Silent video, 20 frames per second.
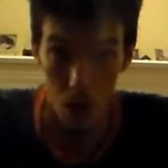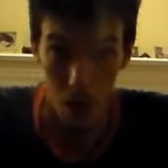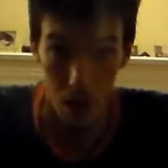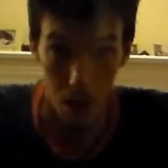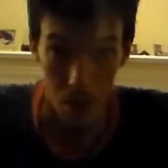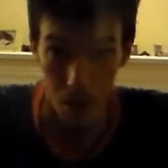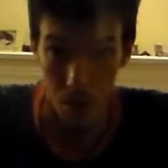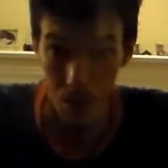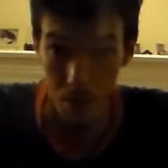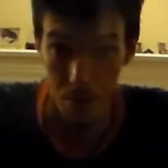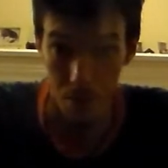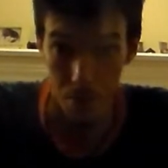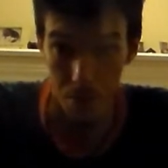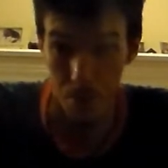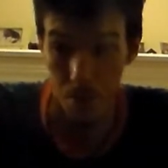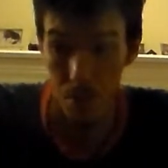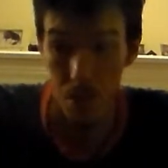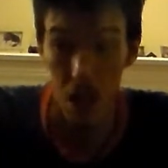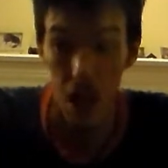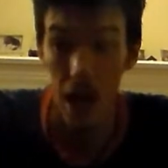on it,
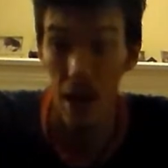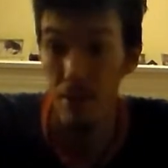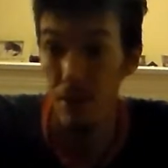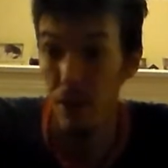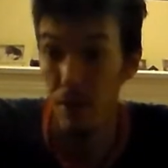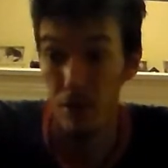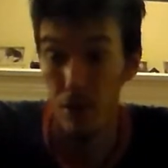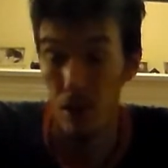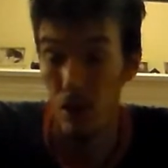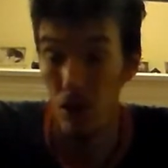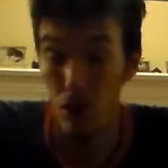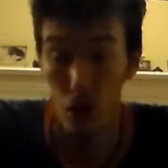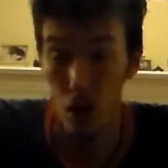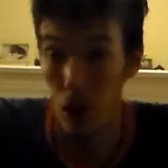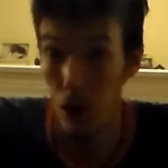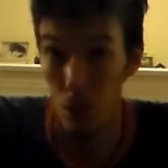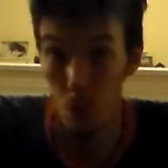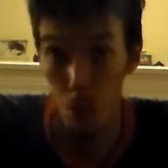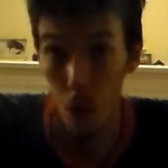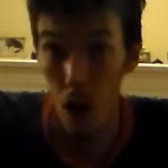I haven't even
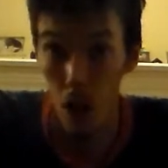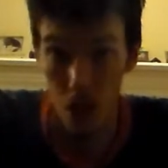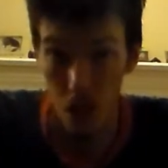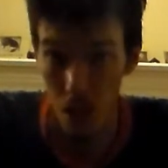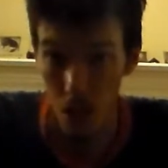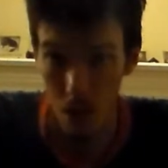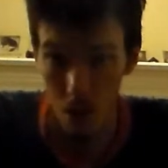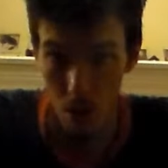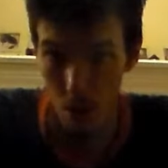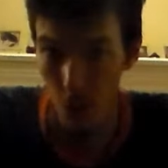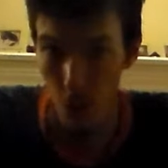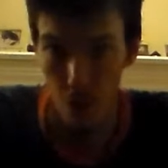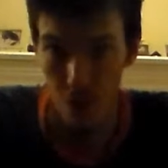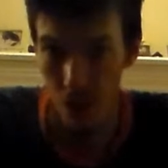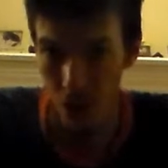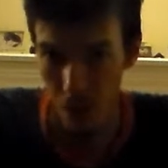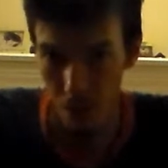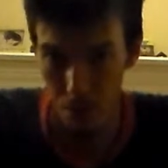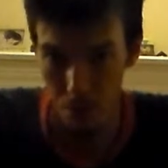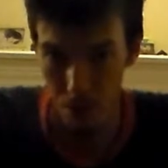started watching the
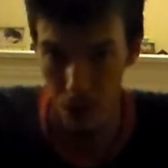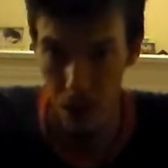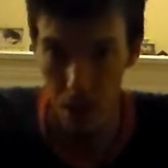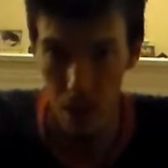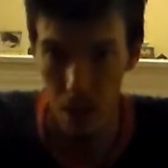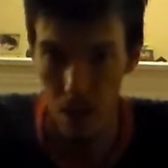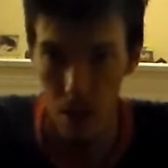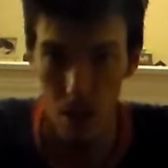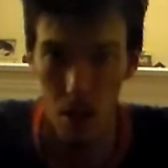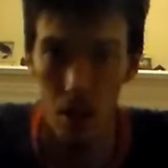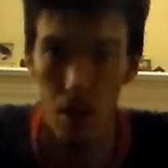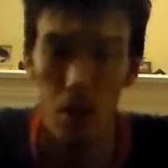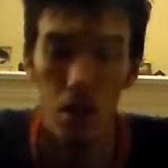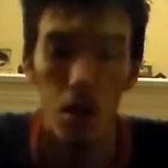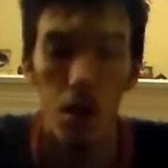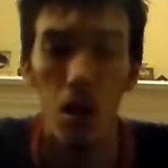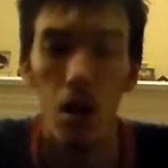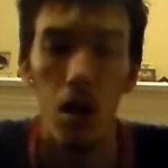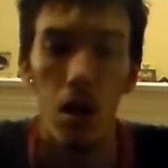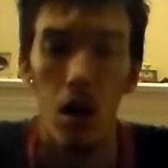movie yet.
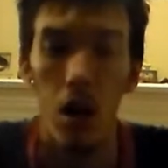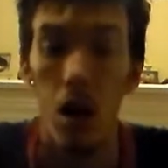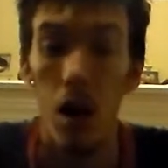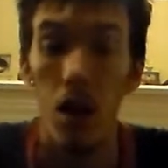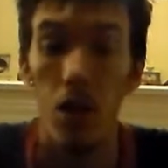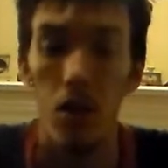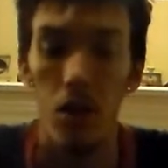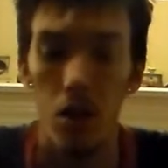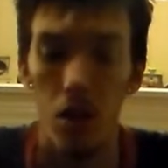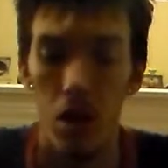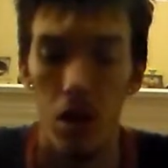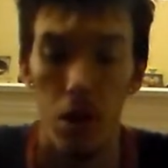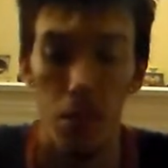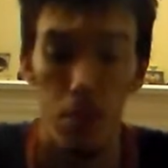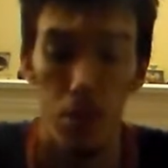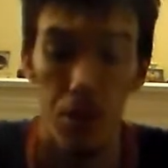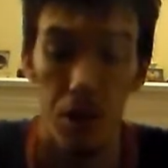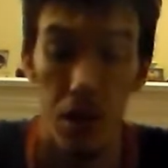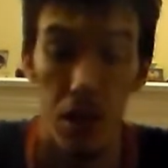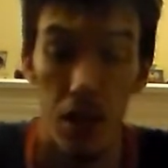There are a
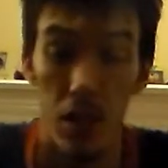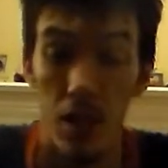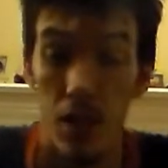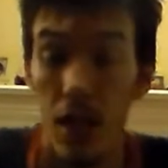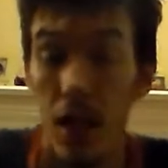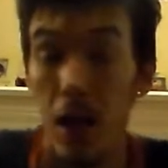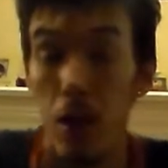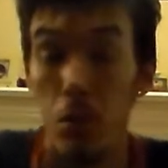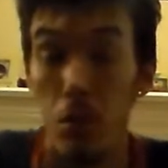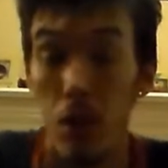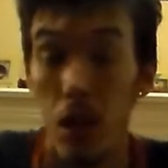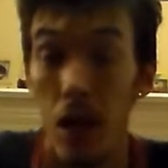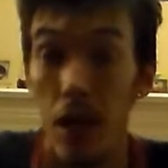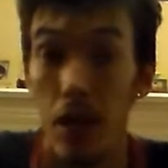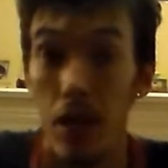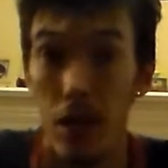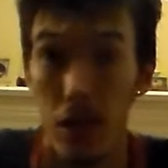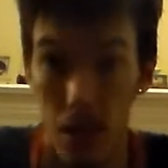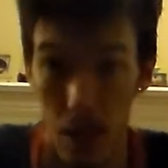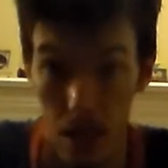couple things that I would
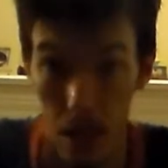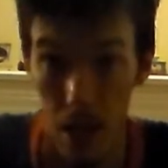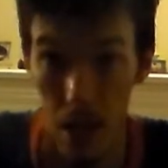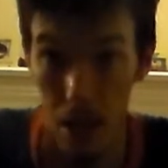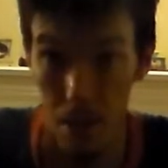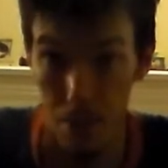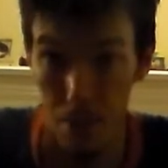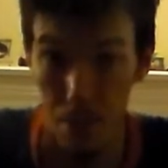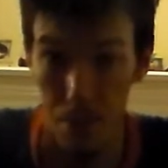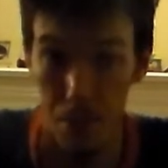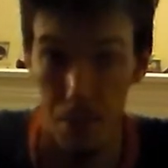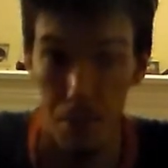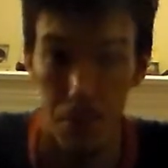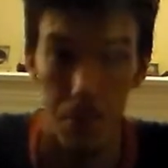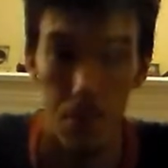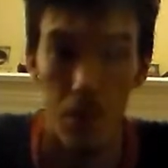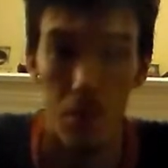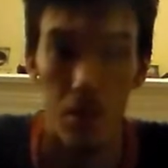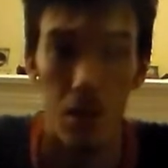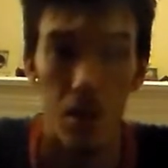like to say.
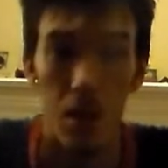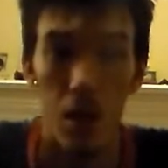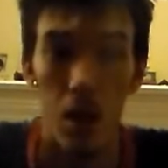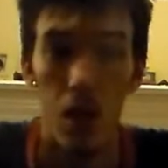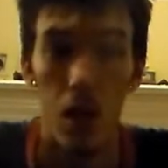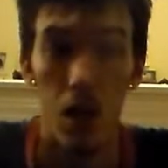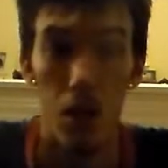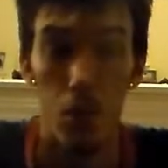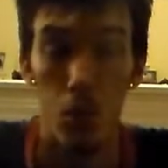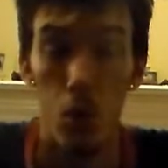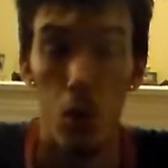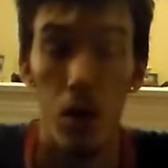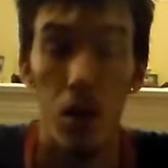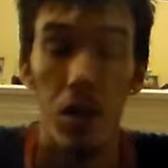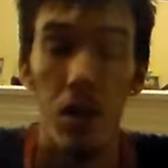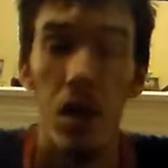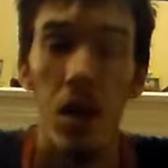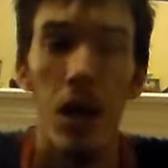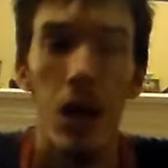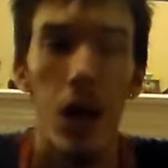Number
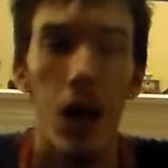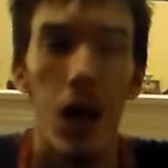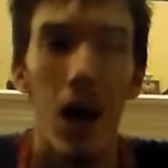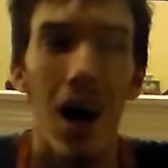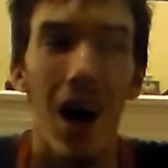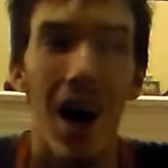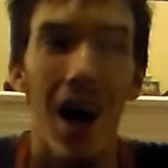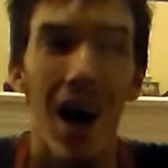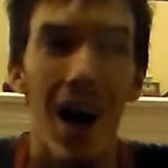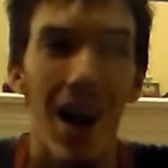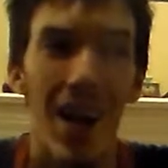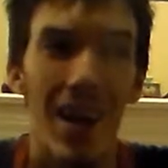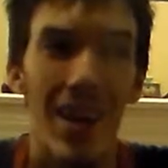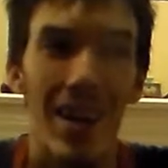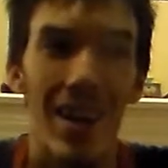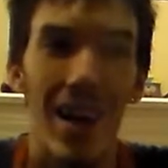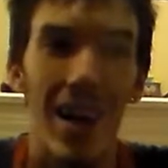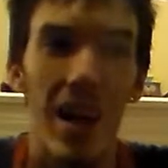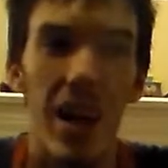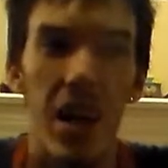one,
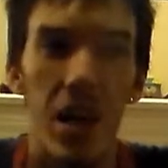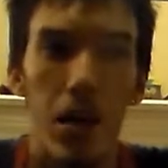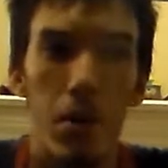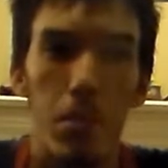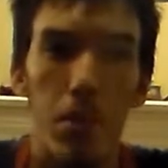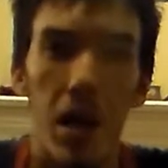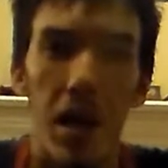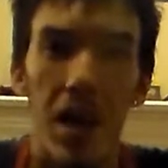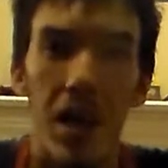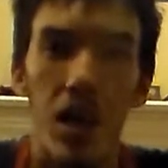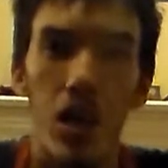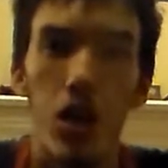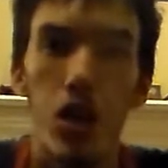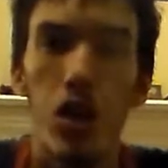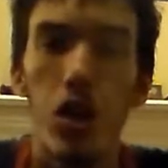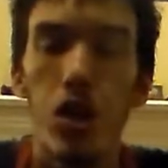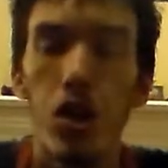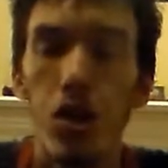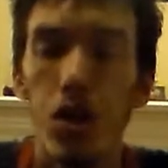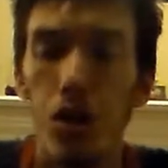I am a
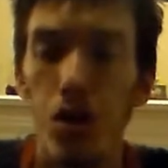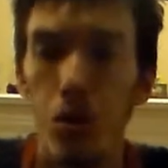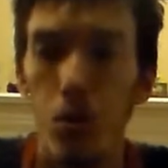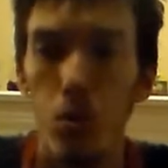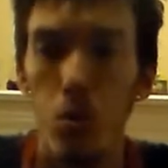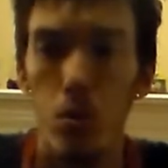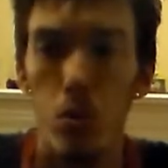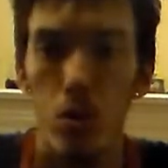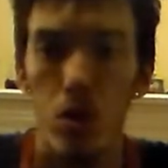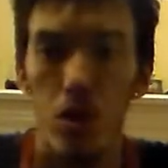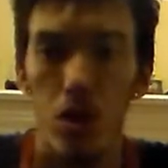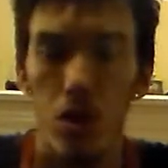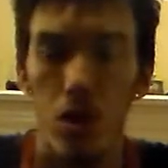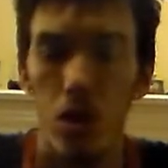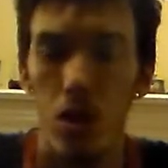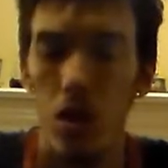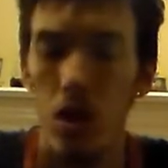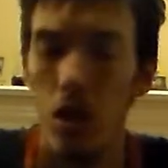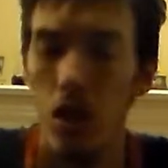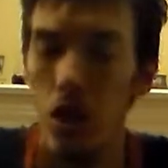huge